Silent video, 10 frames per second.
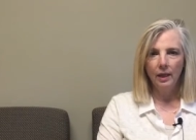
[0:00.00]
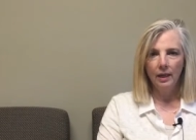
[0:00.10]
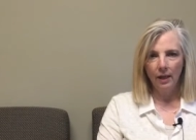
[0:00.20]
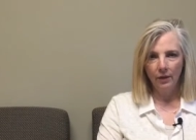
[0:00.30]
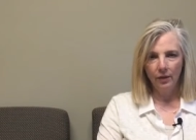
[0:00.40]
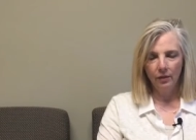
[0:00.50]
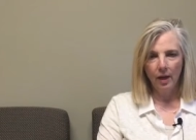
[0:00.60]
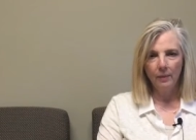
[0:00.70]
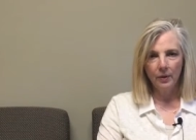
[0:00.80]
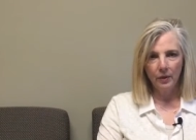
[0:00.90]
another
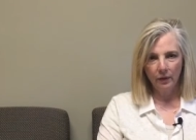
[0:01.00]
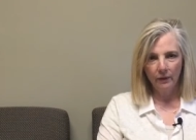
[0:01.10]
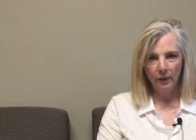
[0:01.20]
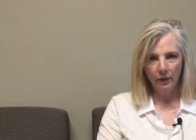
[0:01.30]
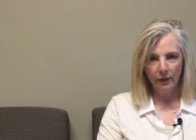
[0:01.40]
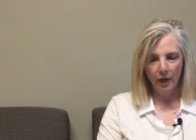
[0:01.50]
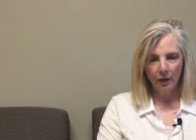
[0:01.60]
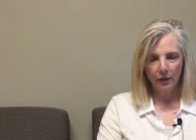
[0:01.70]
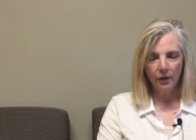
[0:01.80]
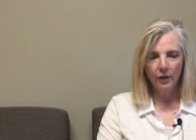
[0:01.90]
upper cervical
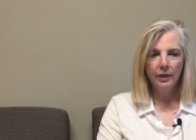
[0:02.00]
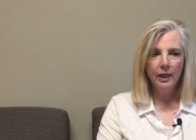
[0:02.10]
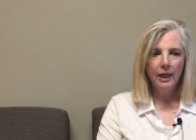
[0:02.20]
doctor.